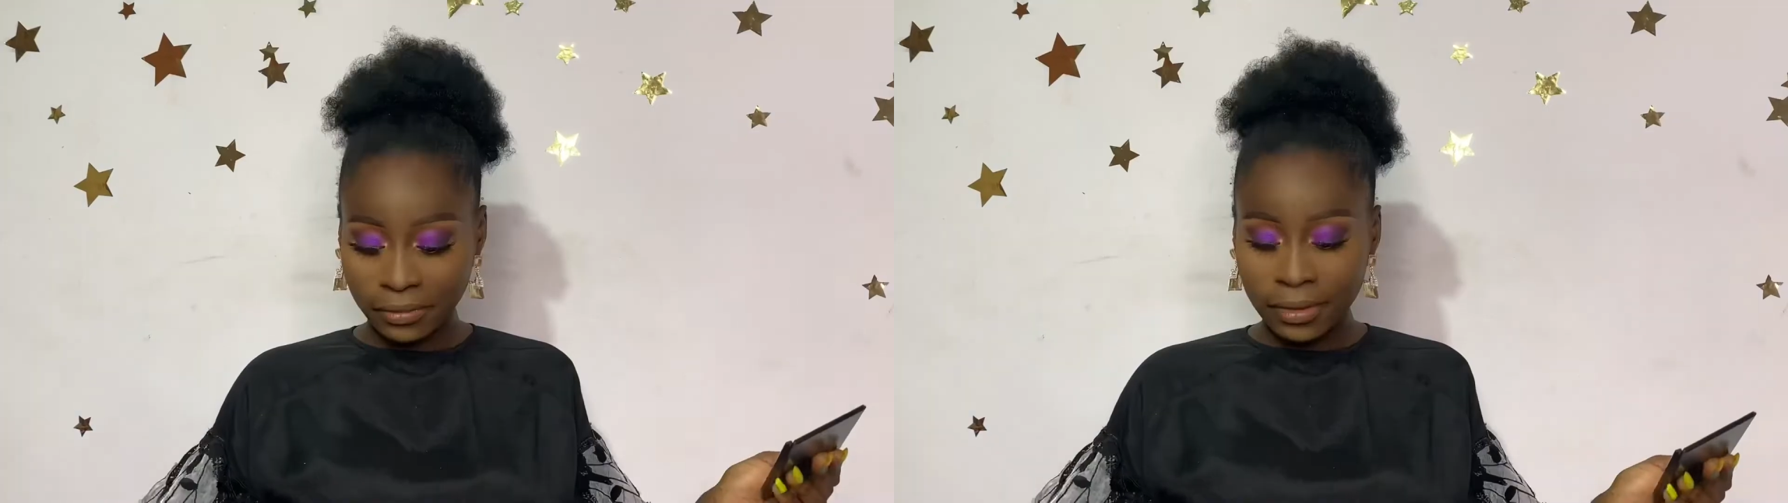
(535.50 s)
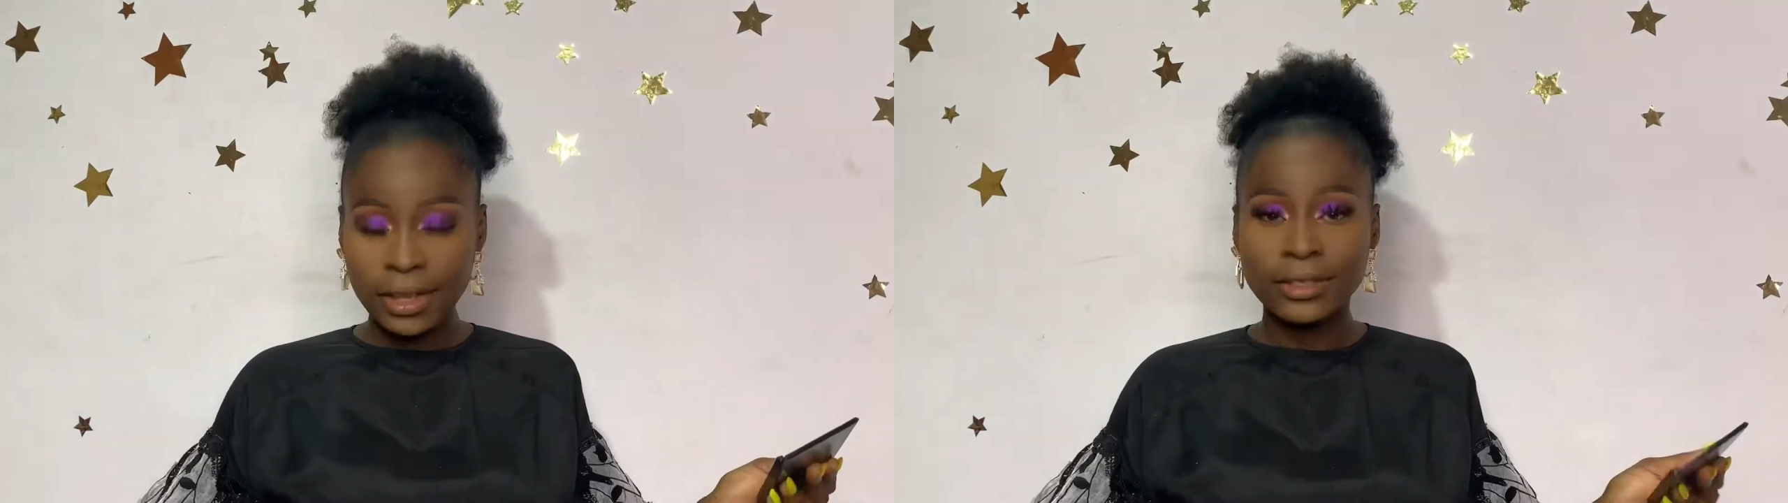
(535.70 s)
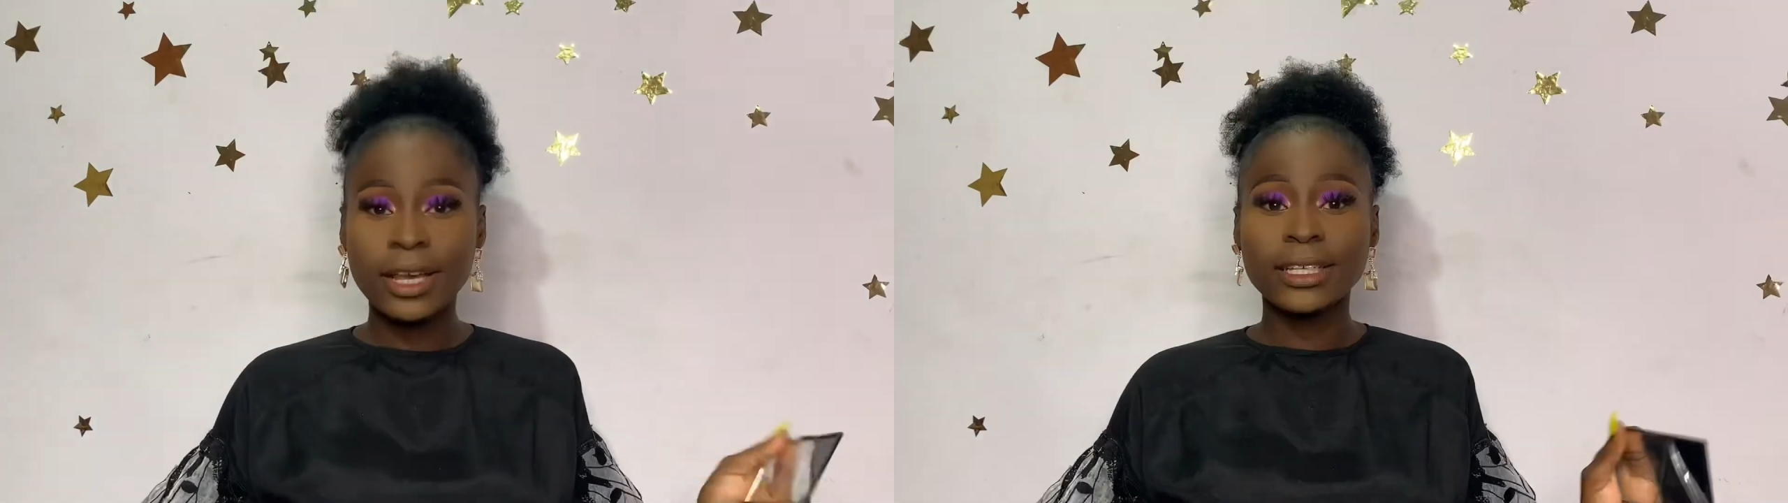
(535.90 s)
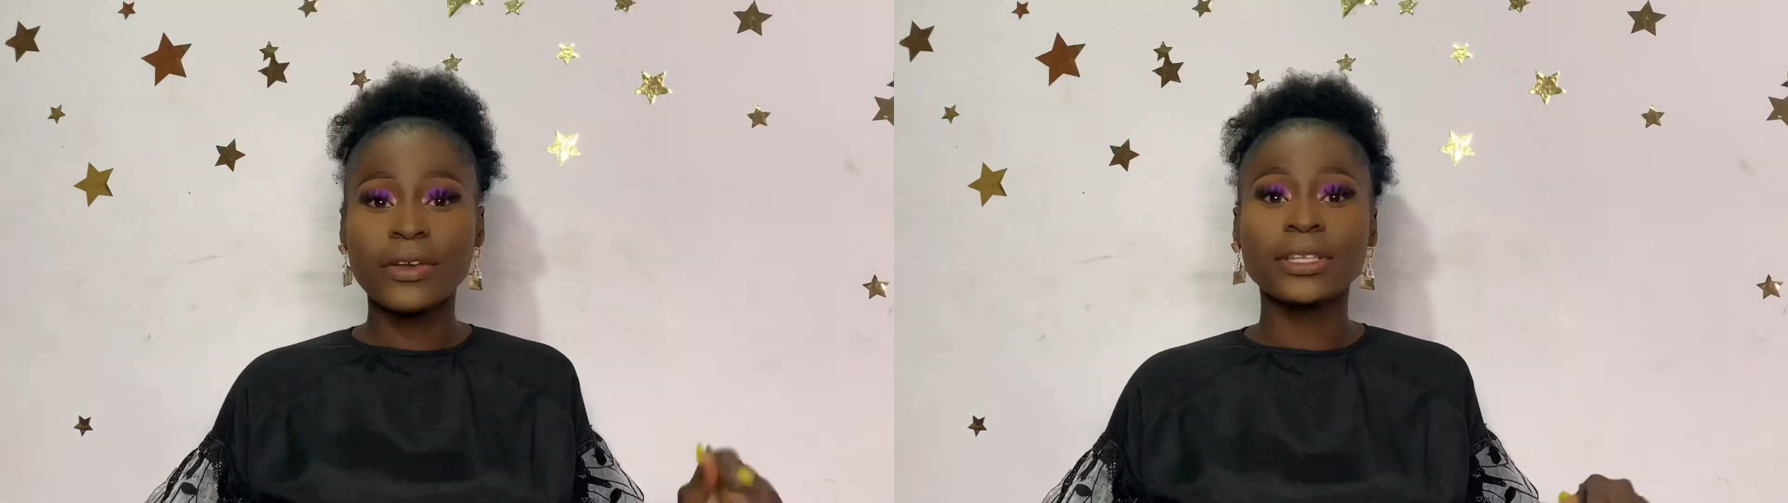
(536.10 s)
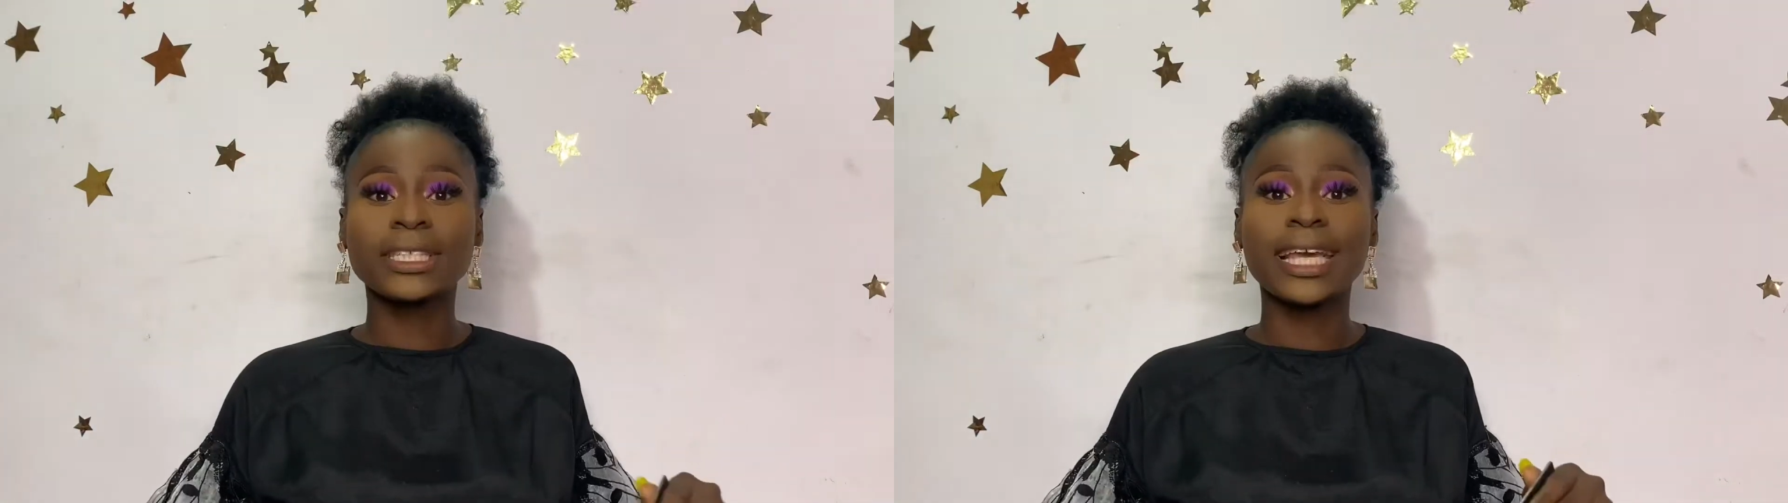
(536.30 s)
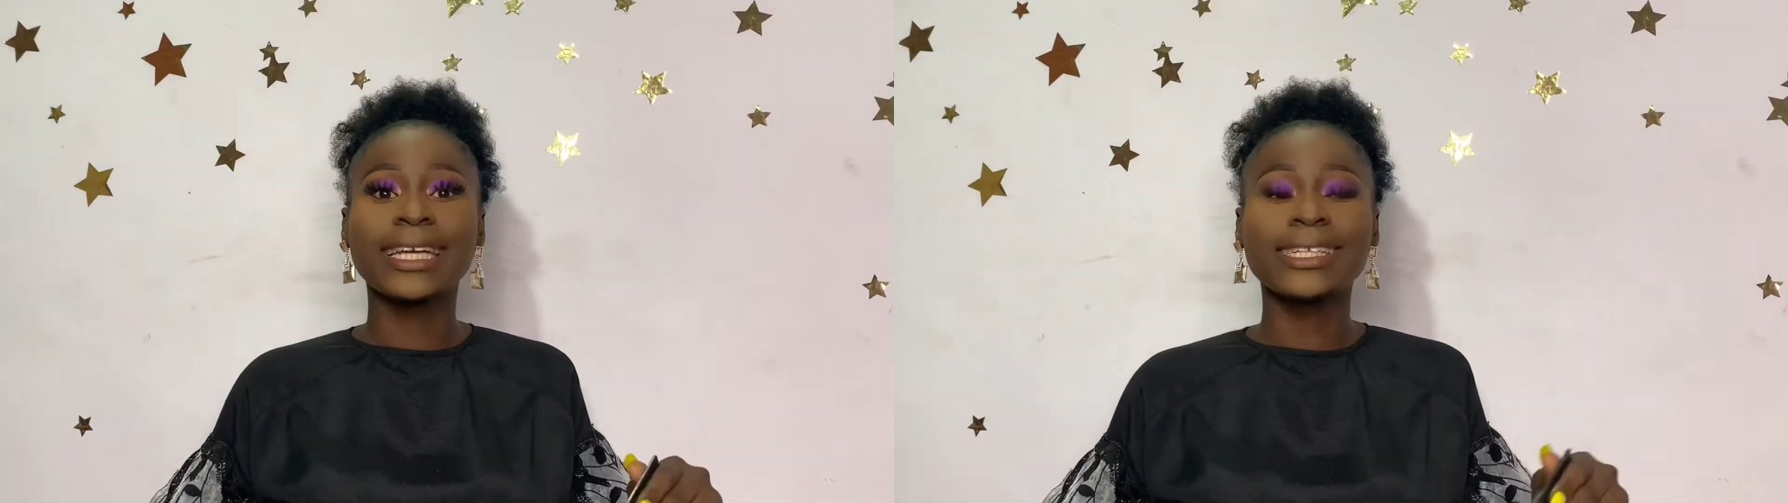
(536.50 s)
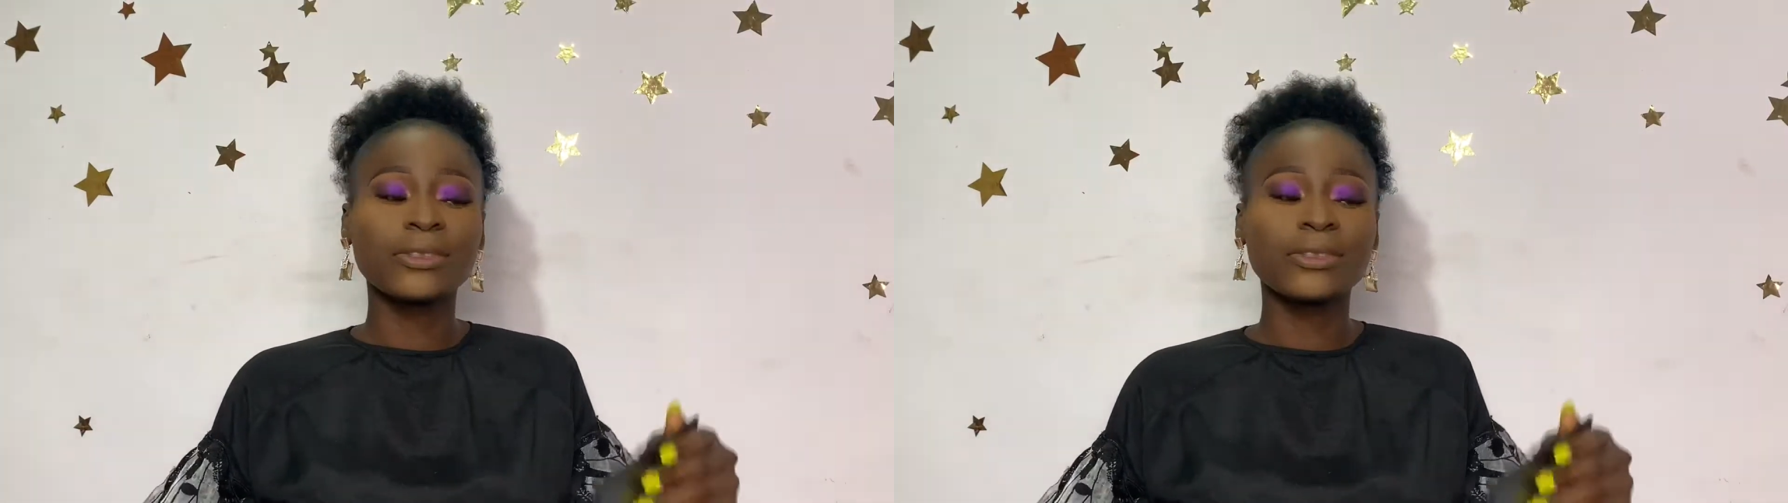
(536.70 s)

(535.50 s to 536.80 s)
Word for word: So as I was saying, this